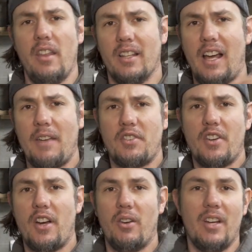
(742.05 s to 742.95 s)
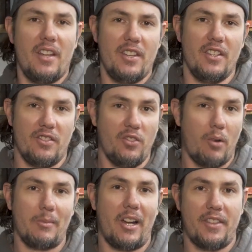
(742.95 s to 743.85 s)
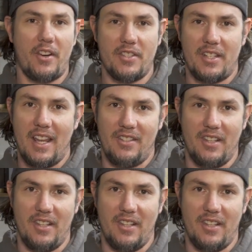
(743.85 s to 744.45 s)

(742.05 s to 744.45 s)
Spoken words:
The live show is normally on Thursdays.